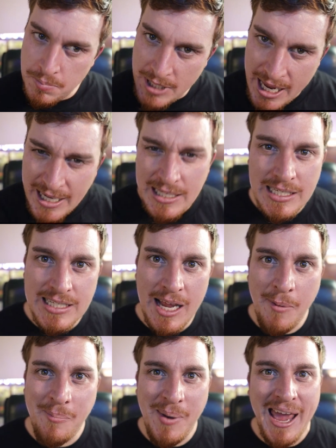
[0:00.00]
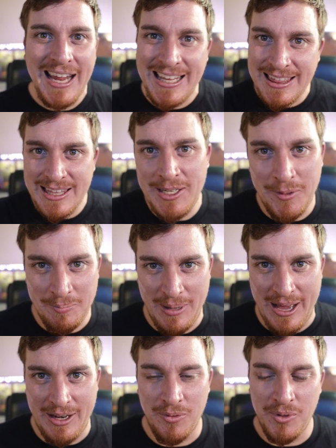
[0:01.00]
Take a step back and think
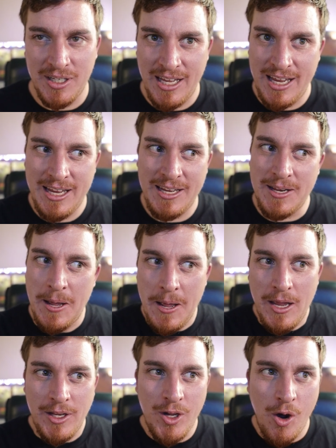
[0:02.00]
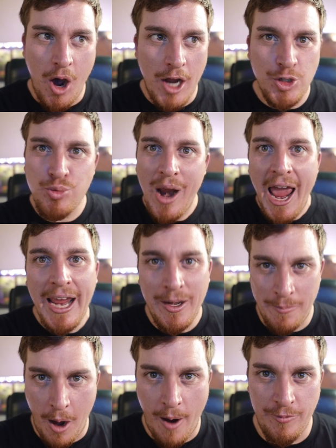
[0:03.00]
about it. Would a
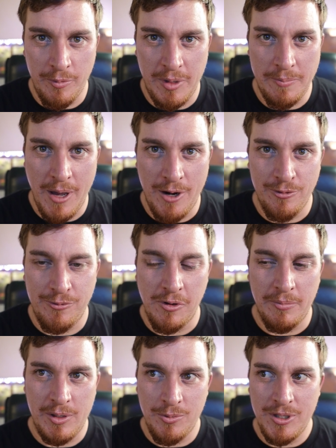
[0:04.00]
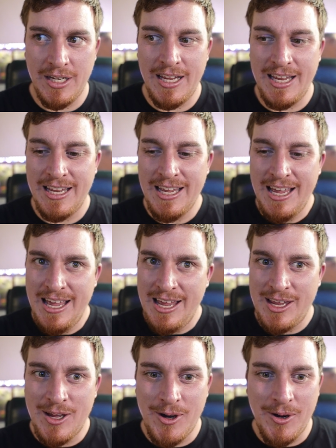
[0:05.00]
dragon puffer be better for me? Would a
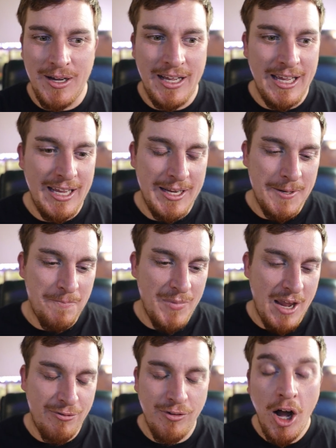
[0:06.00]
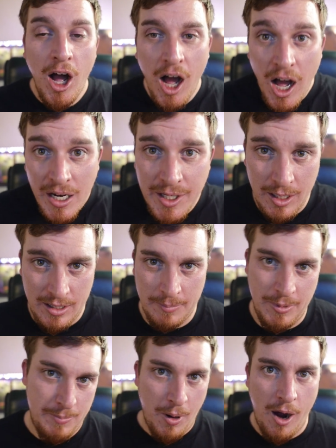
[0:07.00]
Fahaka
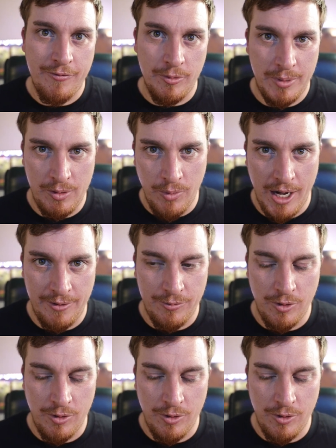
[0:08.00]
puffer be ready